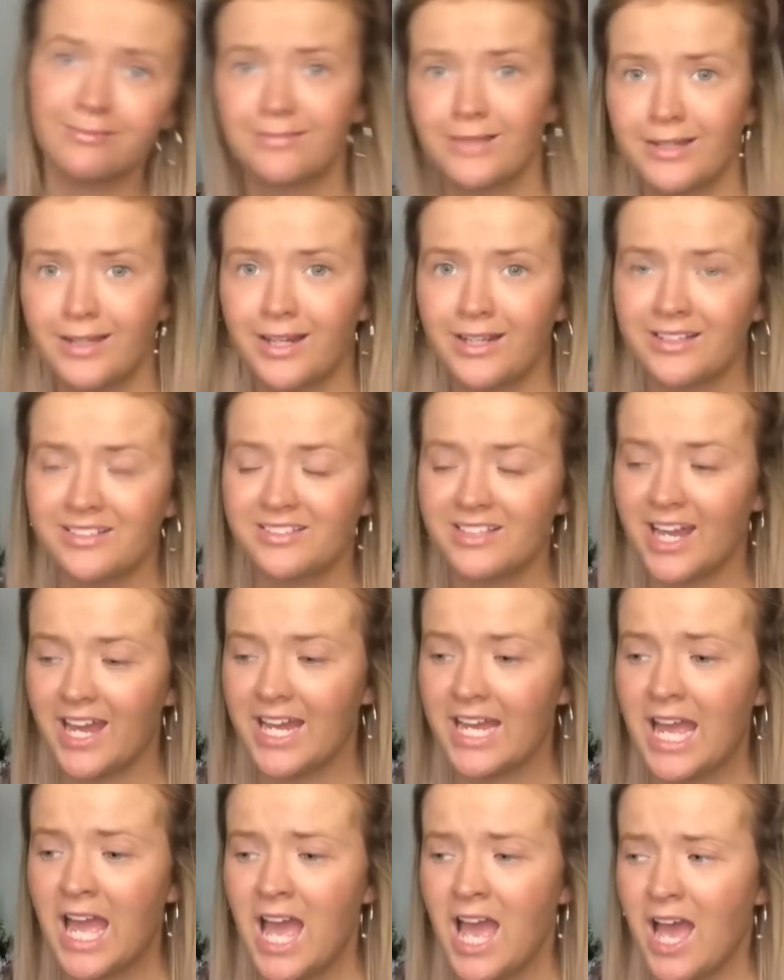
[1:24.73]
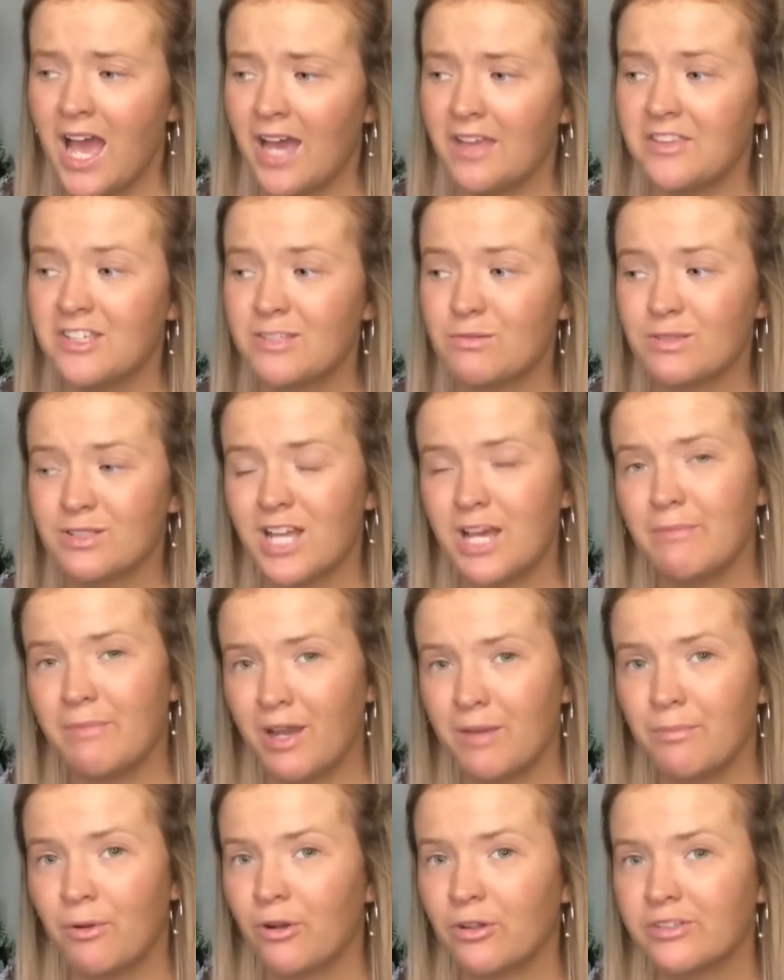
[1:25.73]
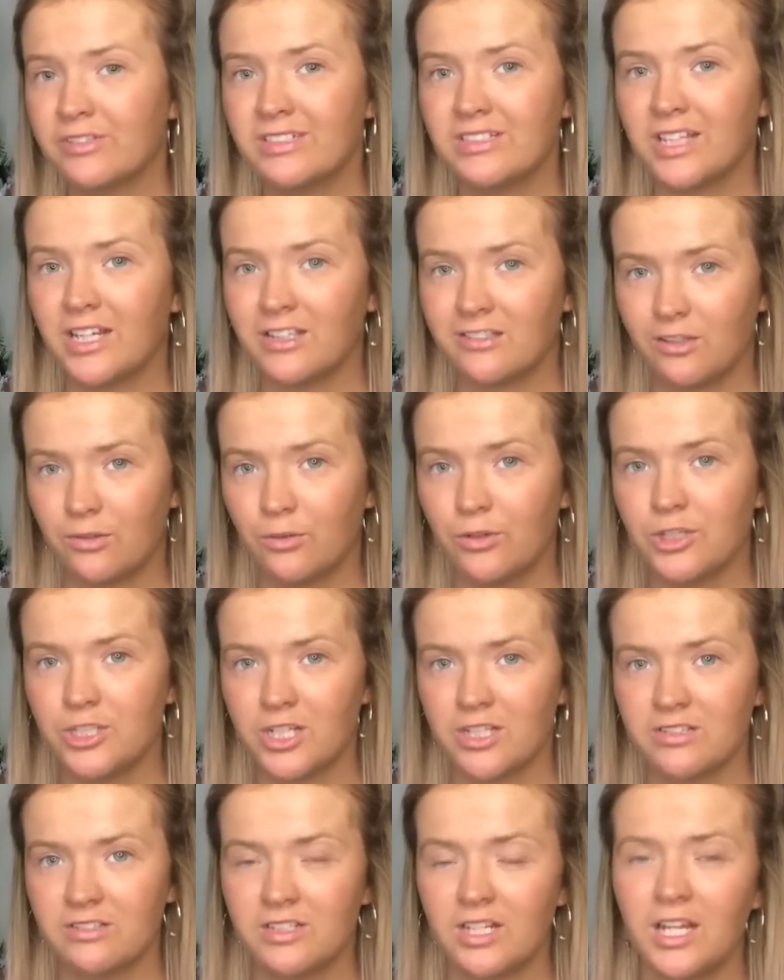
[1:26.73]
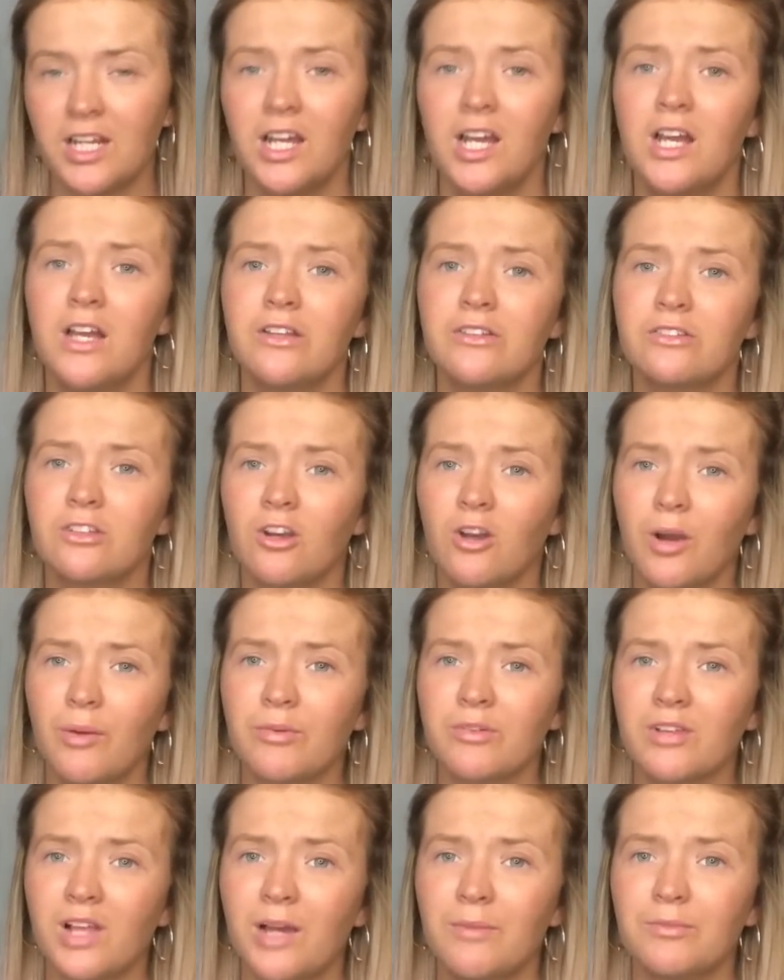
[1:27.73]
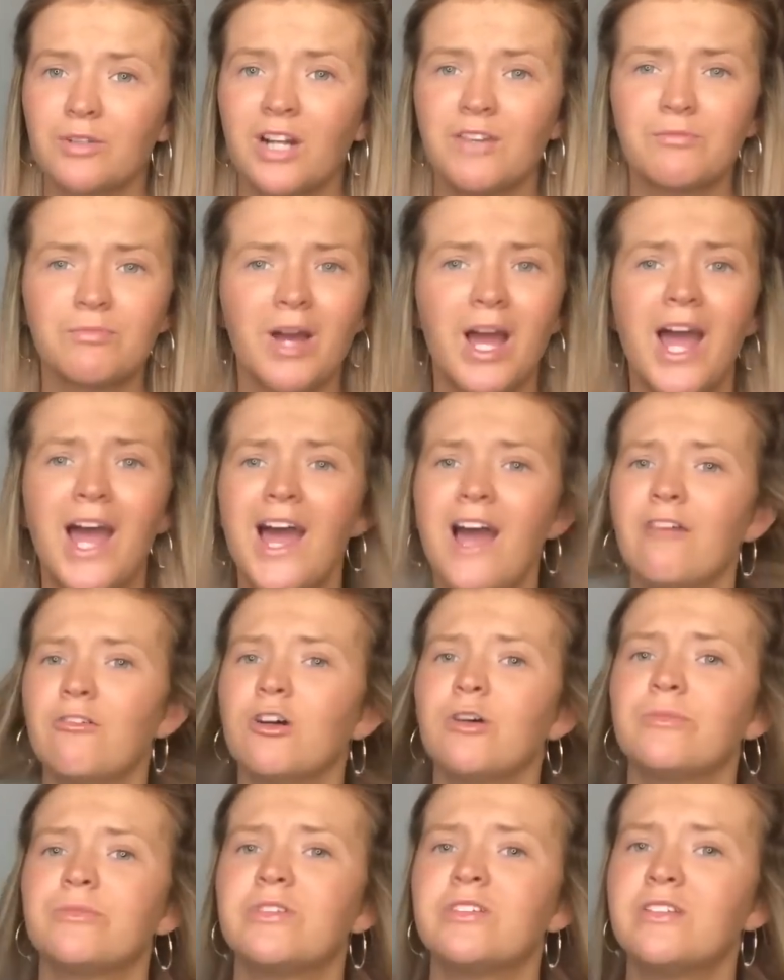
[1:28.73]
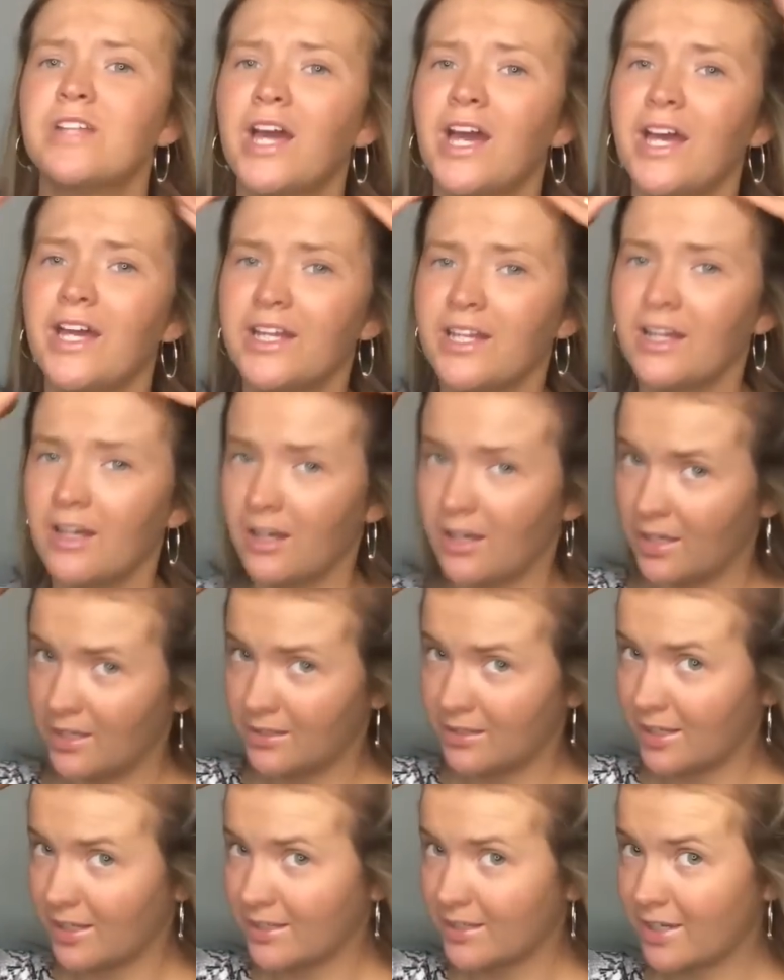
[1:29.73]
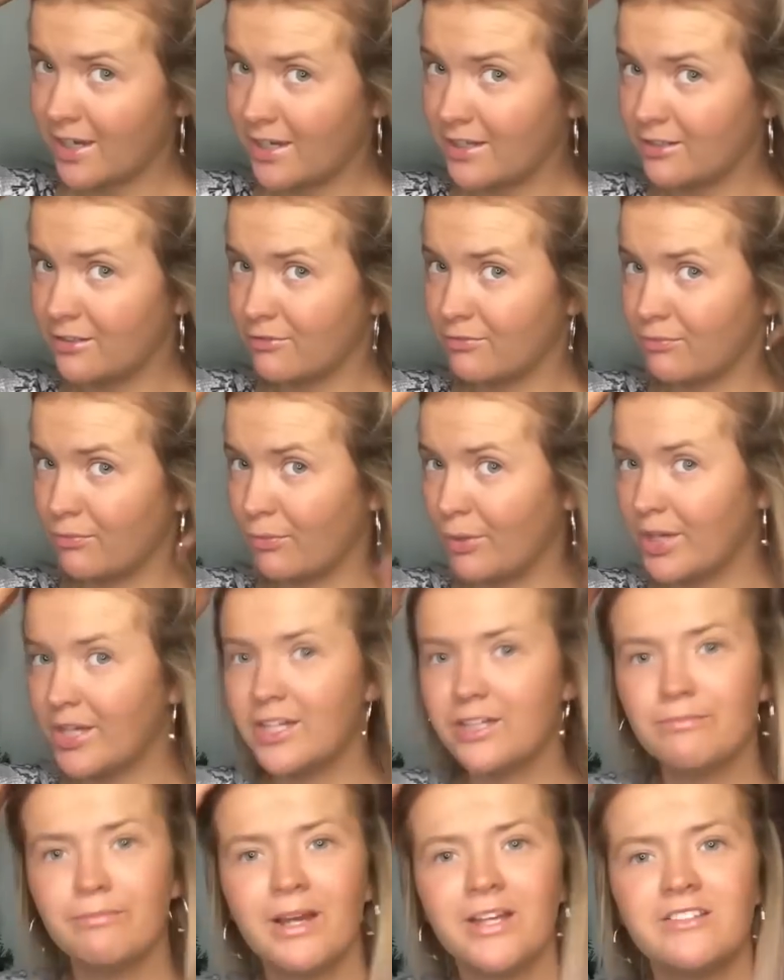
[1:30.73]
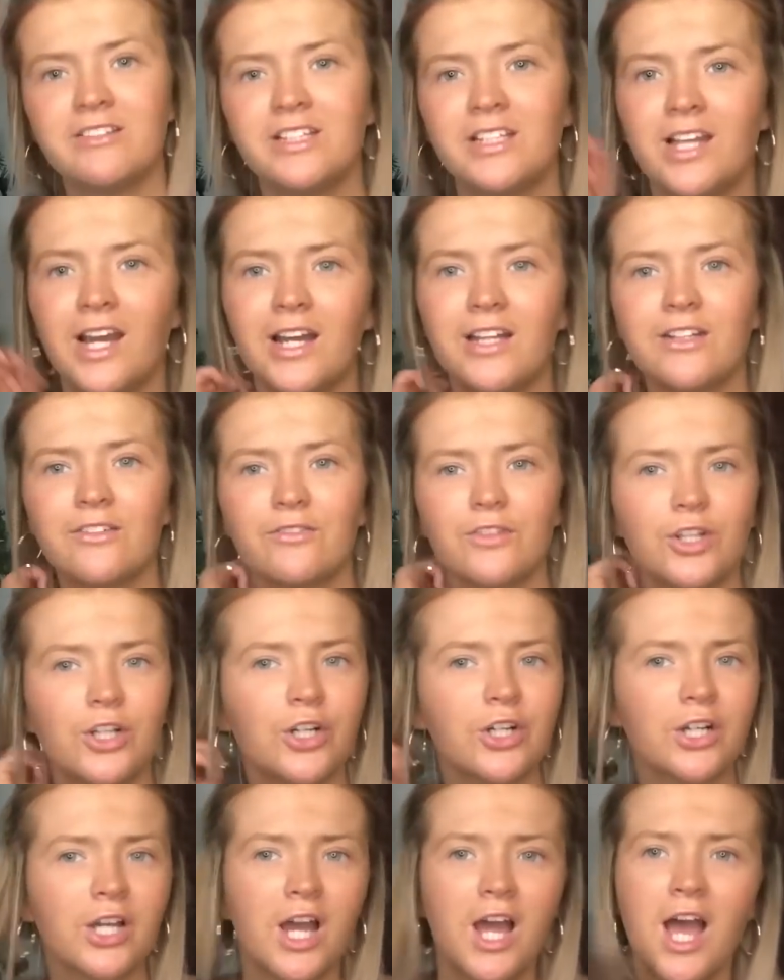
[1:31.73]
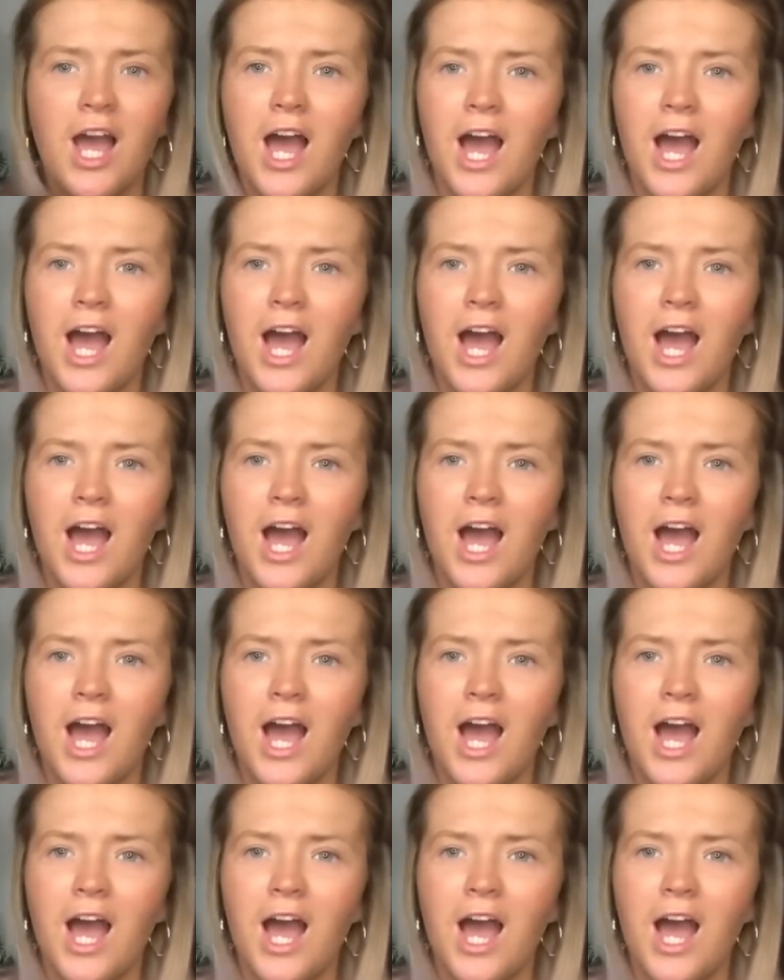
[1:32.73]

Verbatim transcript: the next day and this was like my boxing day because I worked yesterday so I was like I'm gonna have my hair up today in that kind of weird messy kind of look